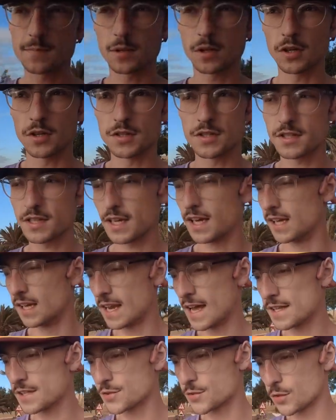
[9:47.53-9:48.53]
it's because
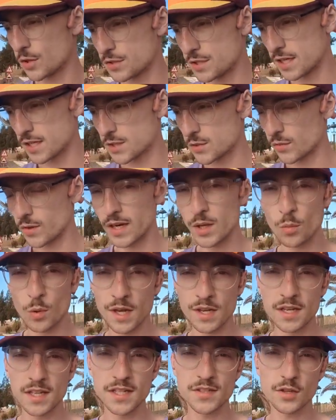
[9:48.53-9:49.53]
in Lanzarote it's really
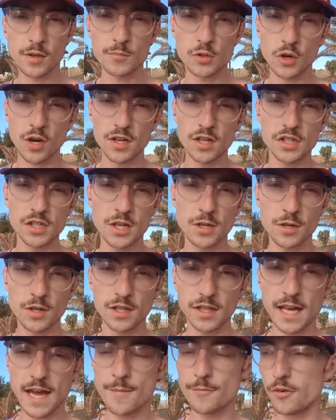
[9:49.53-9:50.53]
windy, so I'm trying to shelter
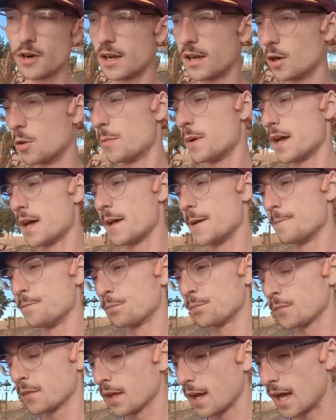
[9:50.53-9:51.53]
the camera a little bit
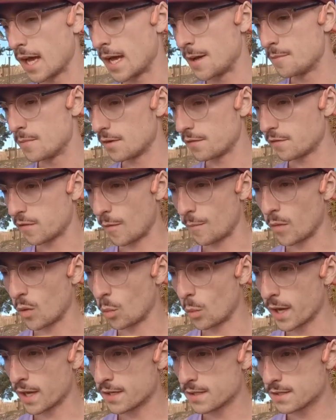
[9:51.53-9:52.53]
from
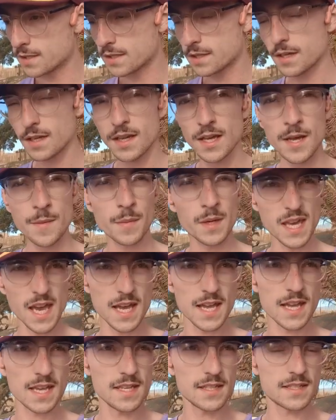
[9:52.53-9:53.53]
the wind. But
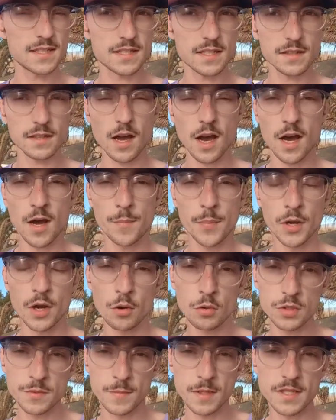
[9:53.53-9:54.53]
it's our
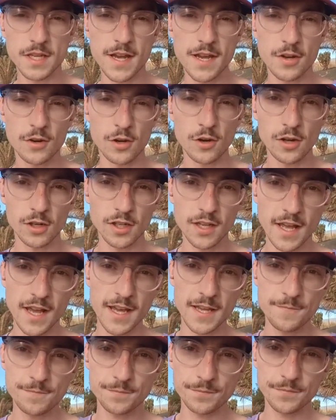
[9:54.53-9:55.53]
penultimate day on a
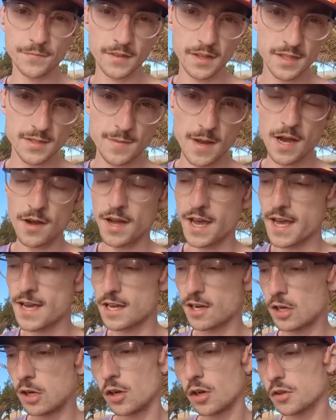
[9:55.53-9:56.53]
holiday. It's about
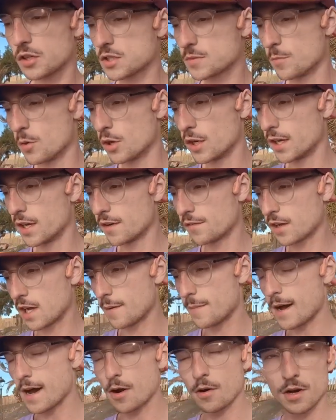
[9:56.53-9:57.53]
8 o'clock this morning. I've
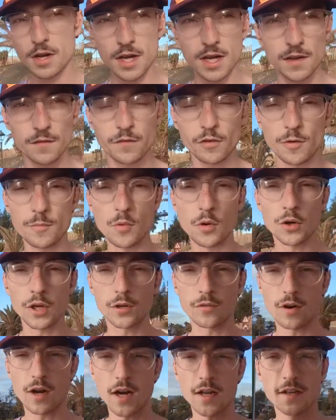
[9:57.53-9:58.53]
come out for a
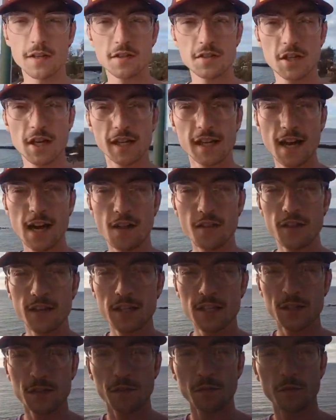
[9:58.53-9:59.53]
morning run. Check out
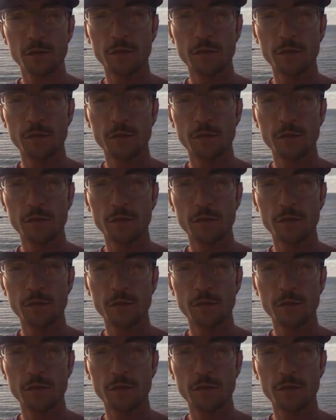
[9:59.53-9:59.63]
this